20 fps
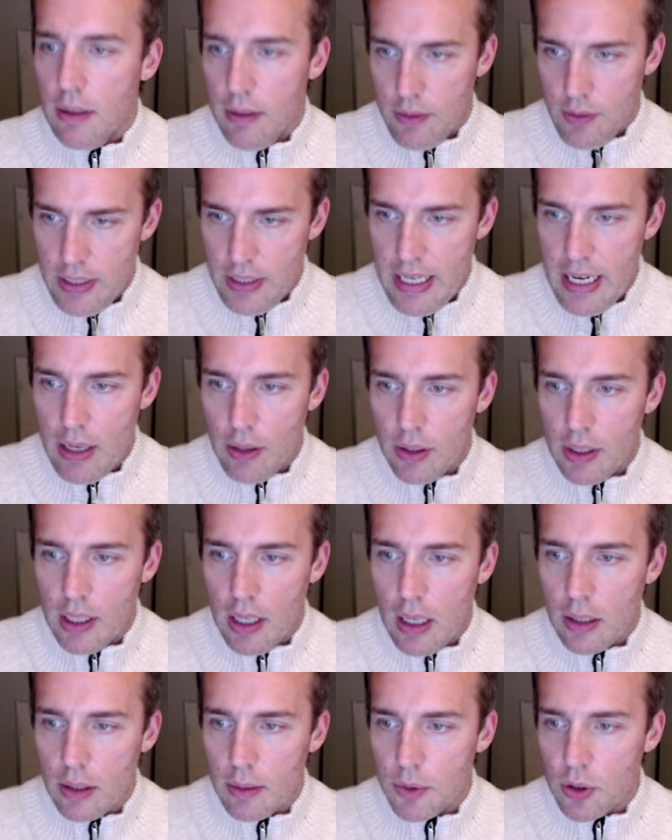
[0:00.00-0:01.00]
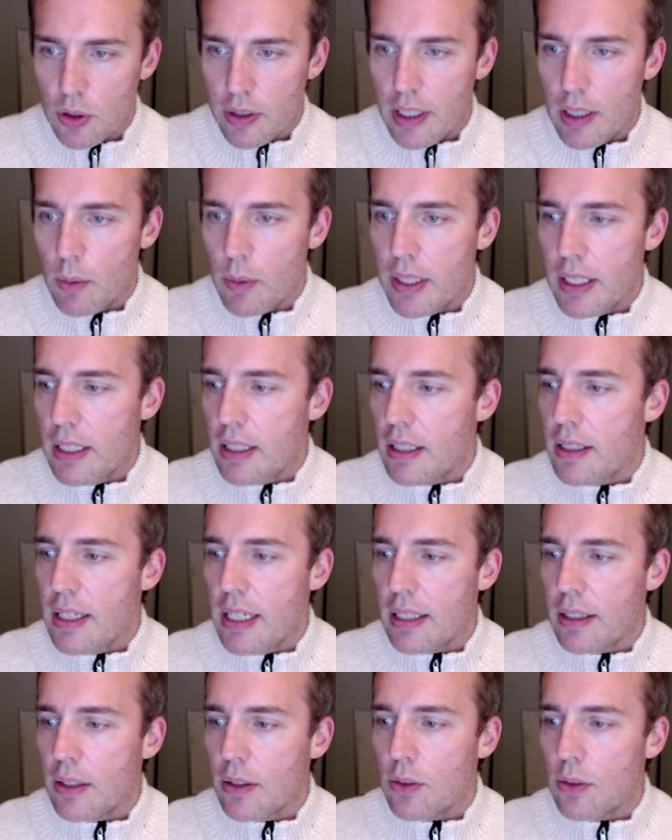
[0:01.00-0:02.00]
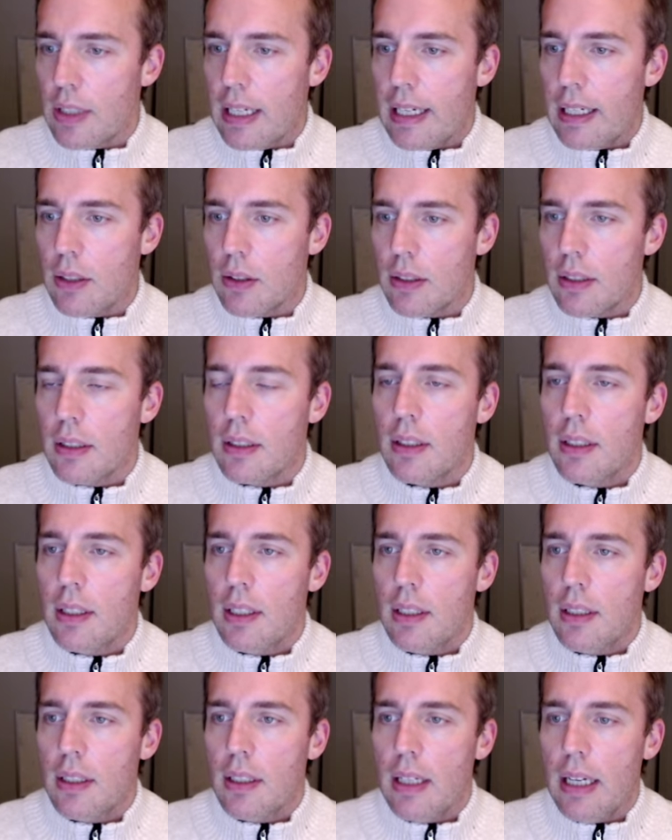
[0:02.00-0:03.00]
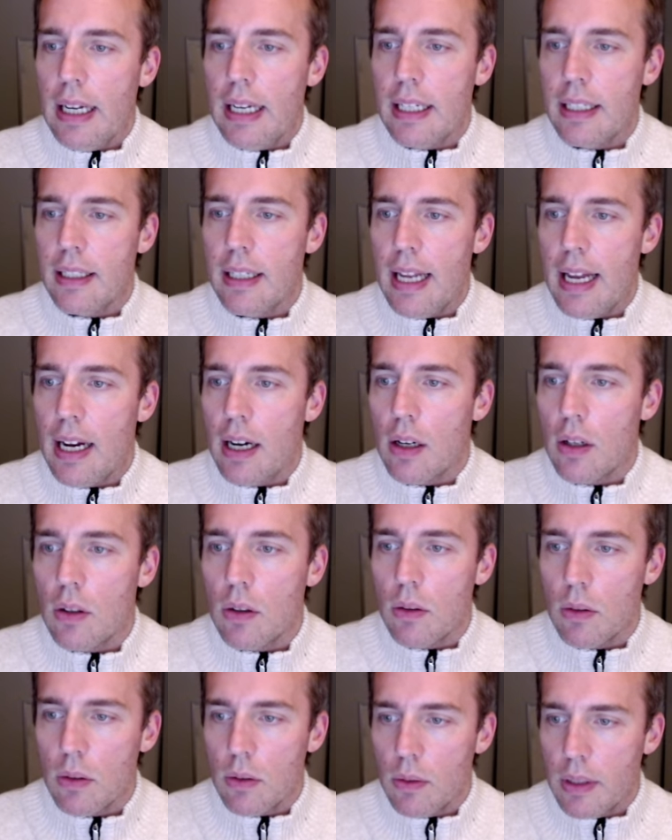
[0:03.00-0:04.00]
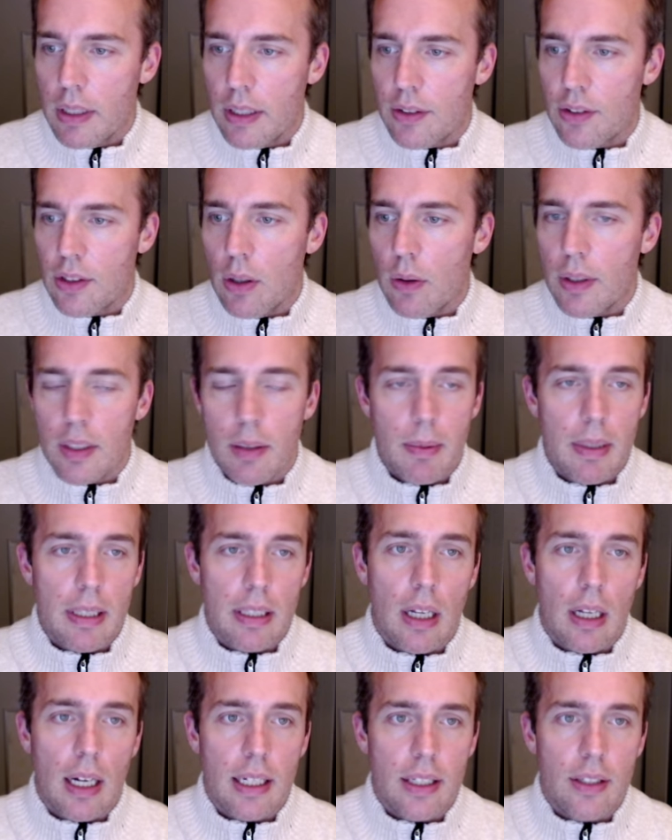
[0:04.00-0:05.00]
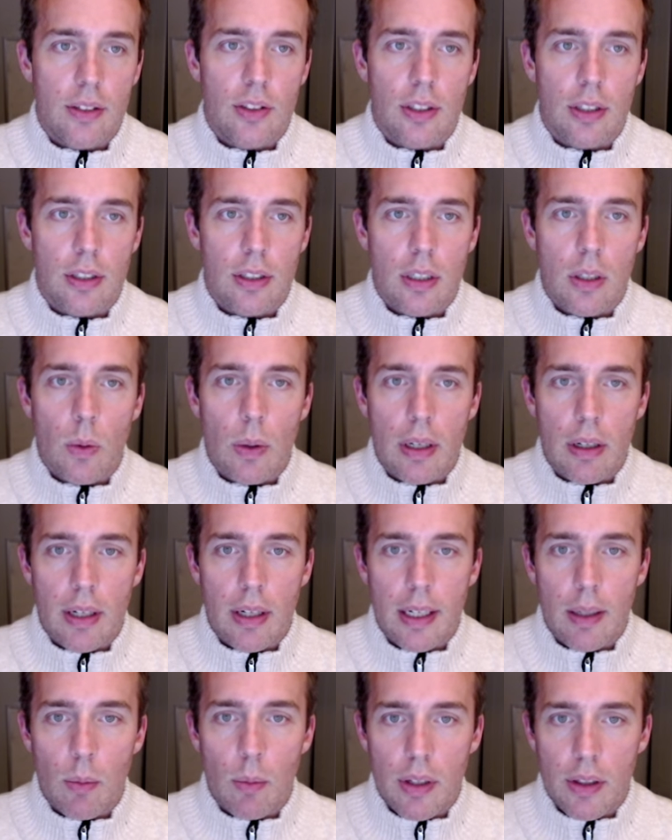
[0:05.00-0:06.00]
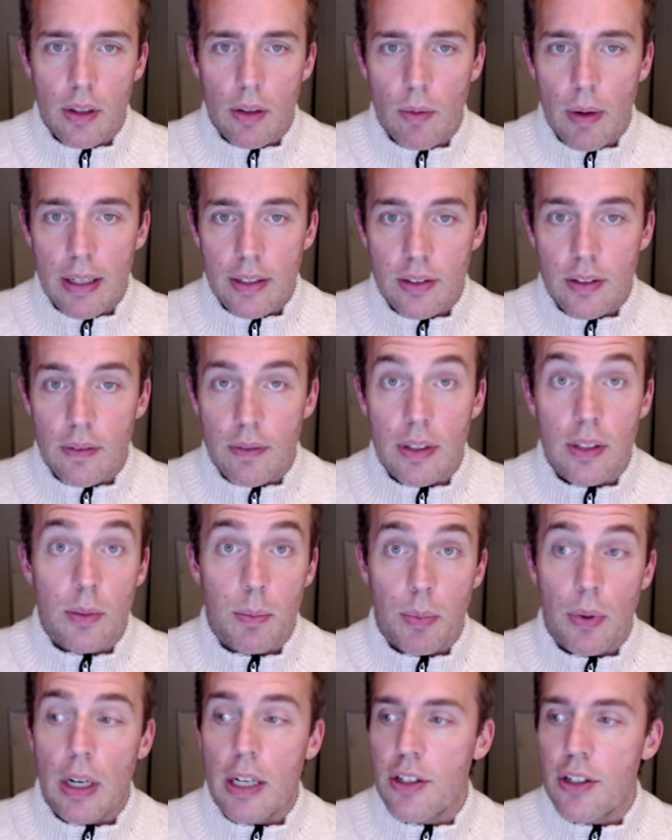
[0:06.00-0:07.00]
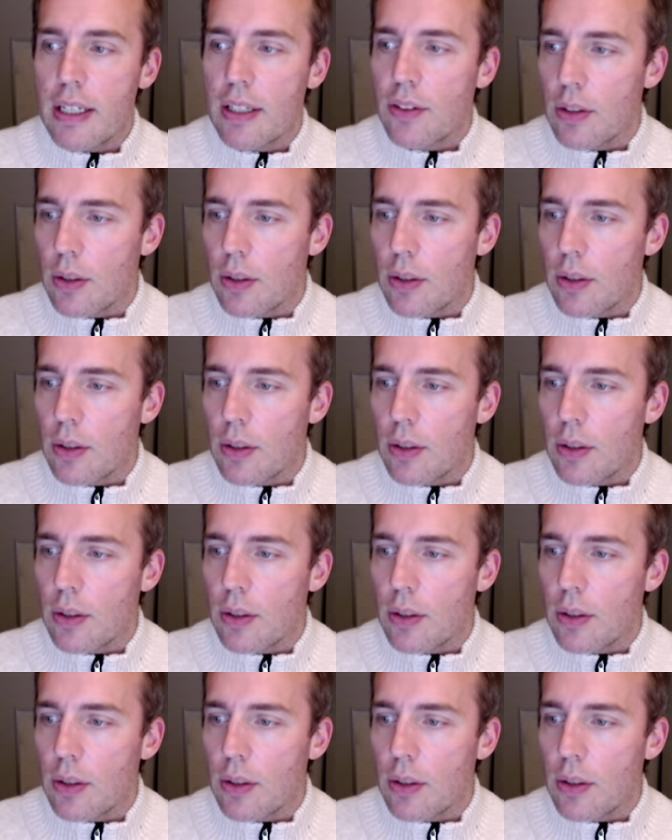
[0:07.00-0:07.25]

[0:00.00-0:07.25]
See how the columns are here? We need to take those out, and now it's going to be a lot easier to query with the rest of this project.